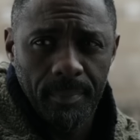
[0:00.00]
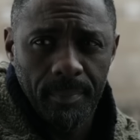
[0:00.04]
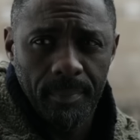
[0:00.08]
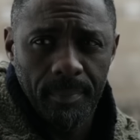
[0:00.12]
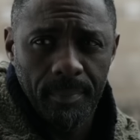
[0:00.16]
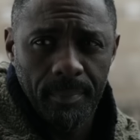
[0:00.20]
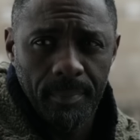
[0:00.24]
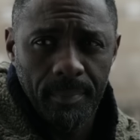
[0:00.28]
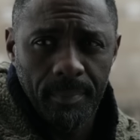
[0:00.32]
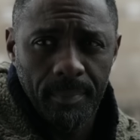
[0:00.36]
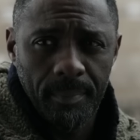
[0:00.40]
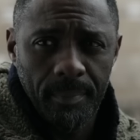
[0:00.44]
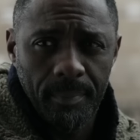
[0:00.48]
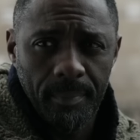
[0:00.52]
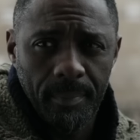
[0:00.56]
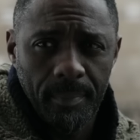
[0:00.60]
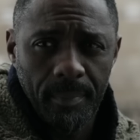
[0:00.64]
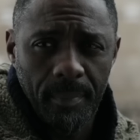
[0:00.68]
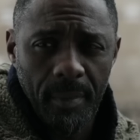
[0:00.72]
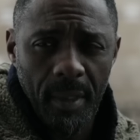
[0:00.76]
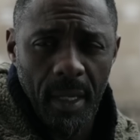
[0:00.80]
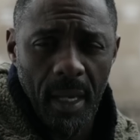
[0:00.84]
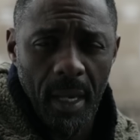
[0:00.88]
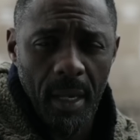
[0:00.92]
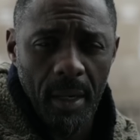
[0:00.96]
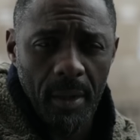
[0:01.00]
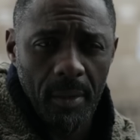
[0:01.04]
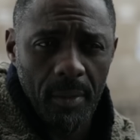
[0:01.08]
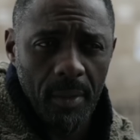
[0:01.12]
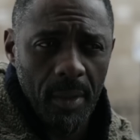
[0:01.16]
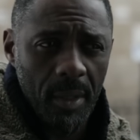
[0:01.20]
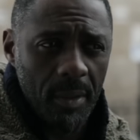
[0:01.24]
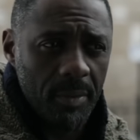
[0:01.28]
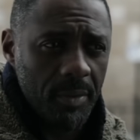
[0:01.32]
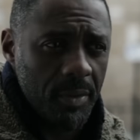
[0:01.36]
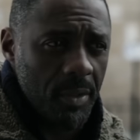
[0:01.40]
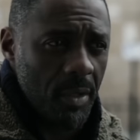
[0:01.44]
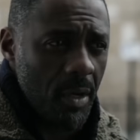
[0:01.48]
You all know that. Yeah, well,
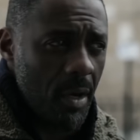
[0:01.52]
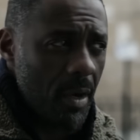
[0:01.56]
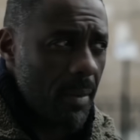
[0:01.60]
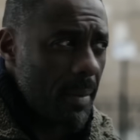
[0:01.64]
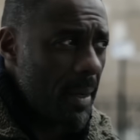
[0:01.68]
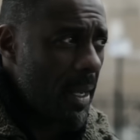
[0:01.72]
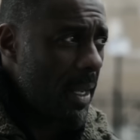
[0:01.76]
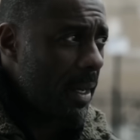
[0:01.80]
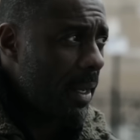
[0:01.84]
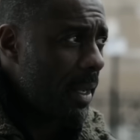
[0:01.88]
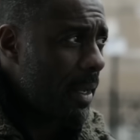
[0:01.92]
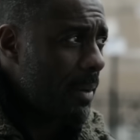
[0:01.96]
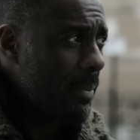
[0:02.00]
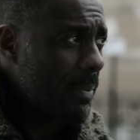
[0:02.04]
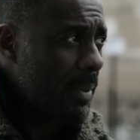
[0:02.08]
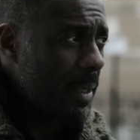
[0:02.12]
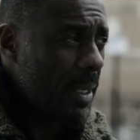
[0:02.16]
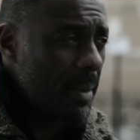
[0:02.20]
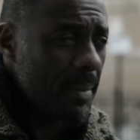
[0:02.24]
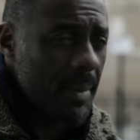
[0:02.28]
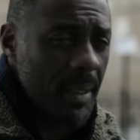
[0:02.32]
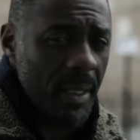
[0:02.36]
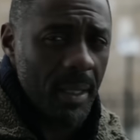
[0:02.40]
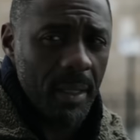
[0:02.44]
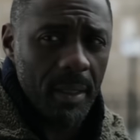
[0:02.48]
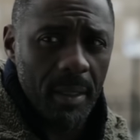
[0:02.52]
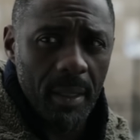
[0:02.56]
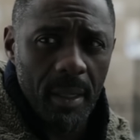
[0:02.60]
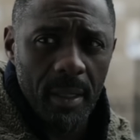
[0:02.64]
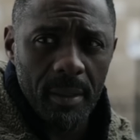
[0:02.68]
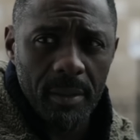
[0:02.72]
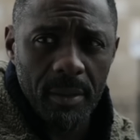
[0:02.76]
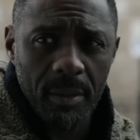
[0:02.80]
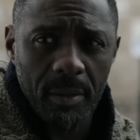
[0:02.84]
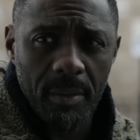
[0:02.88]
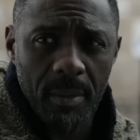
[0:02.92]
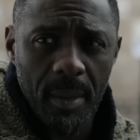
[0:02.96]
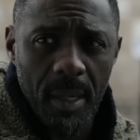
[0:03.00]
I'm sorry about that, but I'm here now,
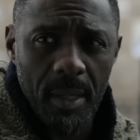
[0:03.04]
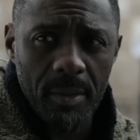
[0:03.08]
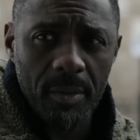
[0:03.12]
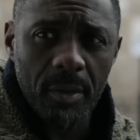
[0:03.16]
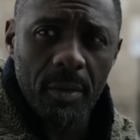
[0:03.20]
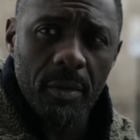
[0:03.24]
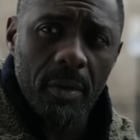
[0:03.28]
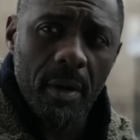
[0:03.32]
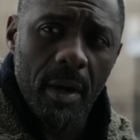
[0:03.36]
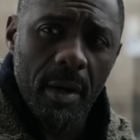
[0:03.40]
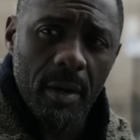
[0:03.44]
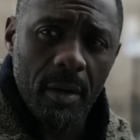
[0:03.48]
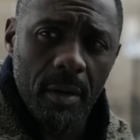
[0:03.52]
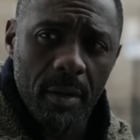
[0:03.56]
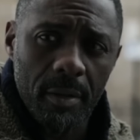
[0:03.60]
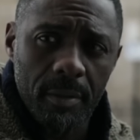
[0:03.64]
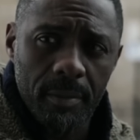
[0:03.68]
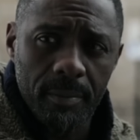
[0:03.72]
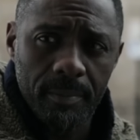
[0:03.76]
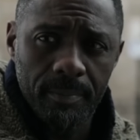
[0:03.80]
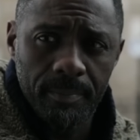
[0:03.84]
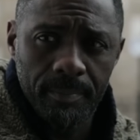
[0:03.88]
so I might as well crack on.